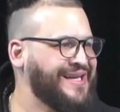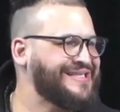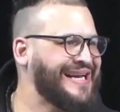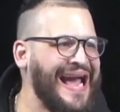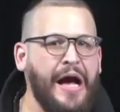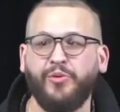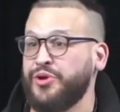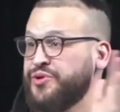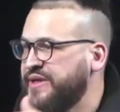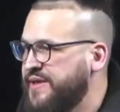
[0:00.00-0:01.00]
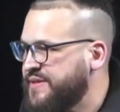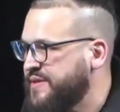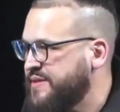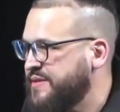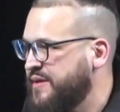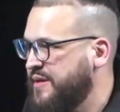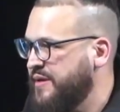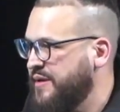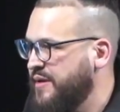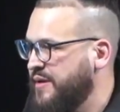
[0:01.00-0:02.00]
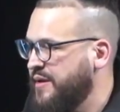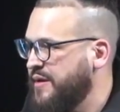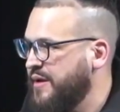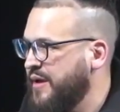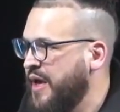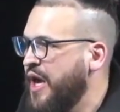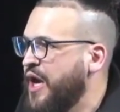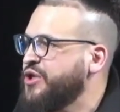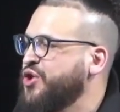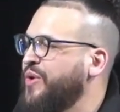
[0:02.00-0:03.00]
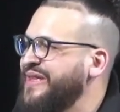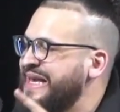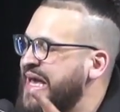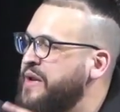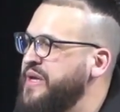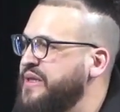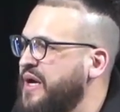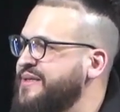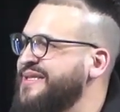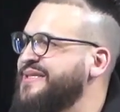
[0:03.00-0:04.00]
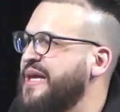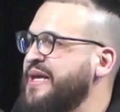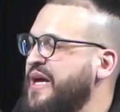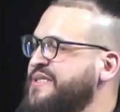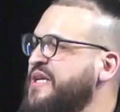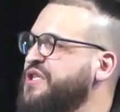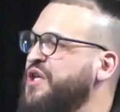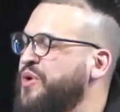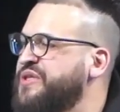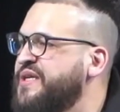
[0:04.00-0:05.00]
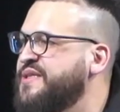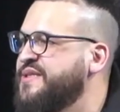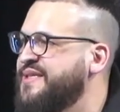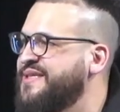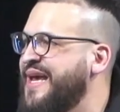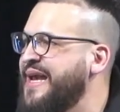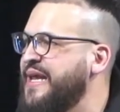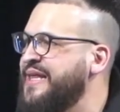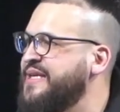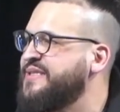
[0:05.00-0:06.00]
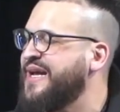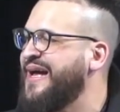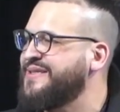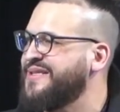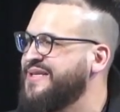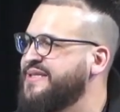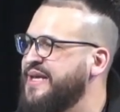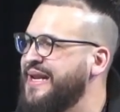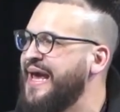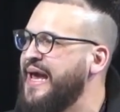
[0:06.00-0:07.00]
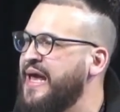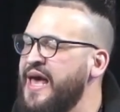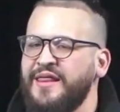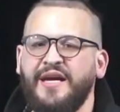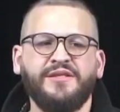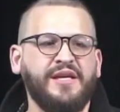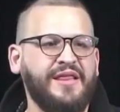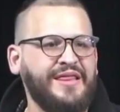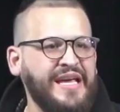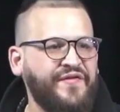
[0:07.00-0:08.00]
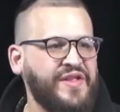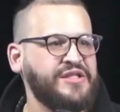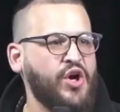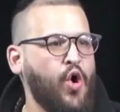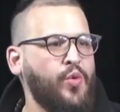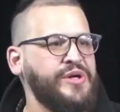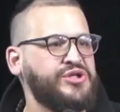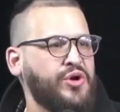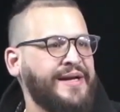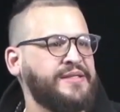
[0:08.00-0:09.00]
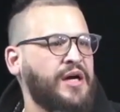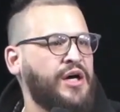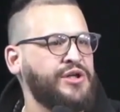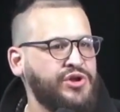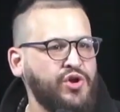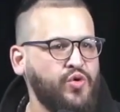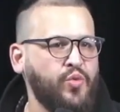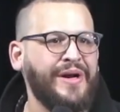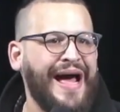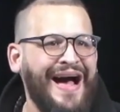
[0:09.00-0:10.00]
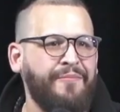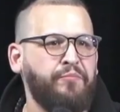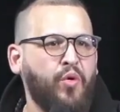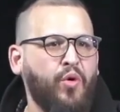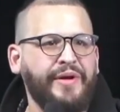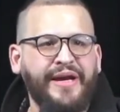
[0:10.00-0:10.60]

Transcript: to counter Jesus. So what the enemy does is, essentially what Jesus is saying in this context, he's saying, hey, there's a thief that's always trying to undo what I'm pouring